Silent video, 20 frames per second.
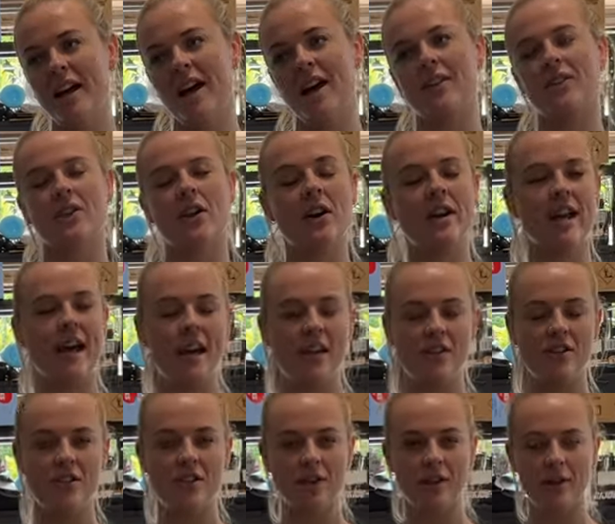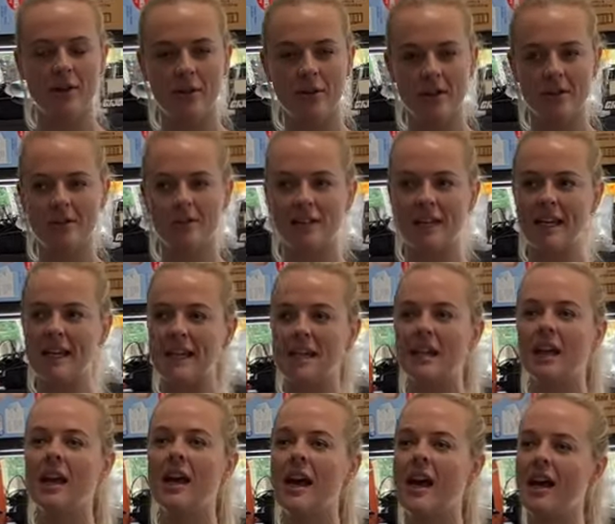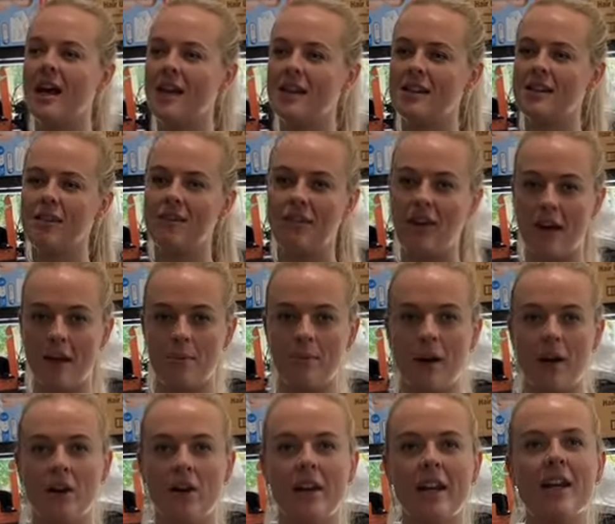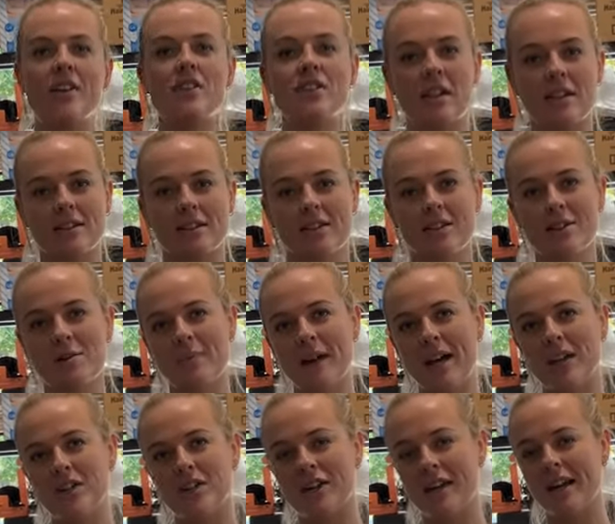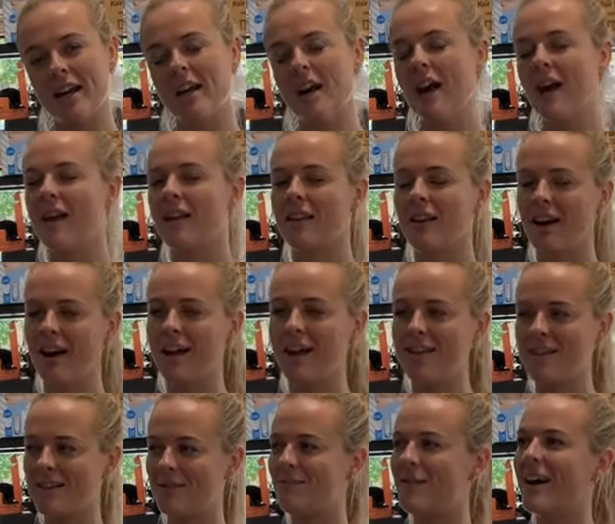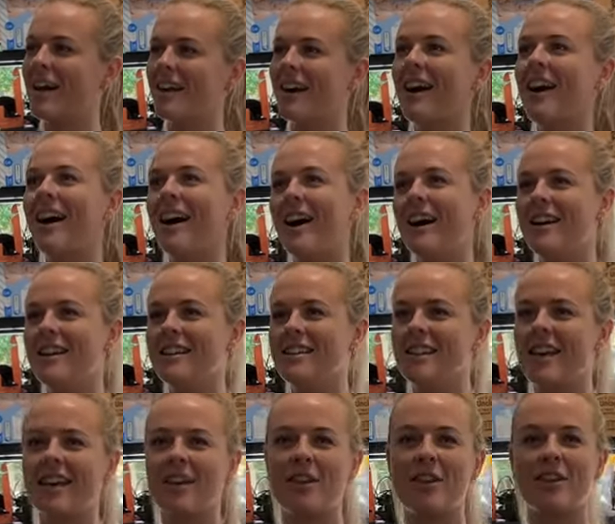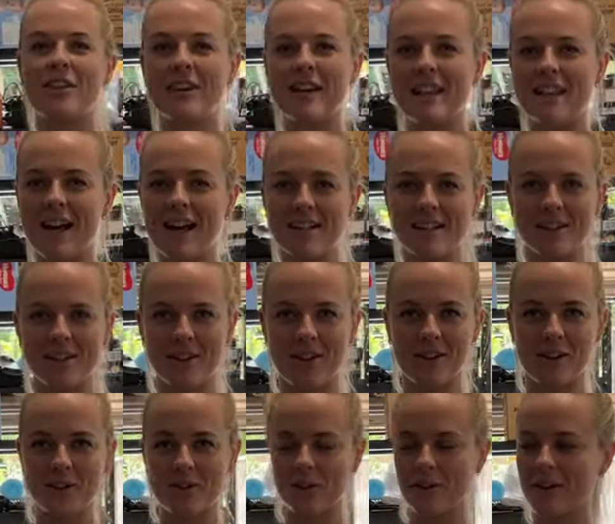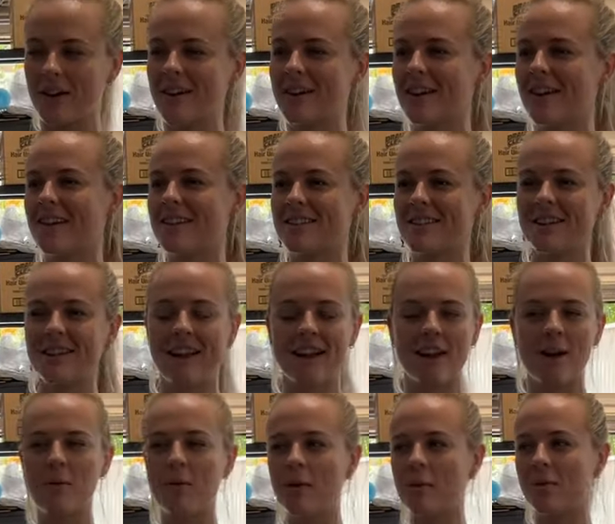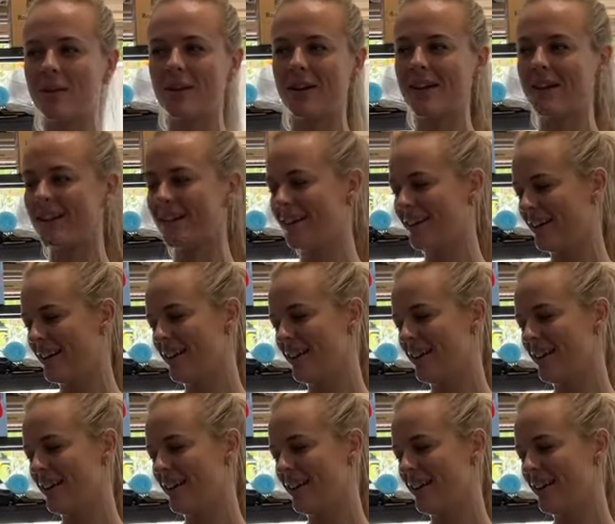and I've got an engine oil leak, and a fan belt, and I just got a new battery, and guys, my car is like a three thousand dollar Toyota, so like at what point?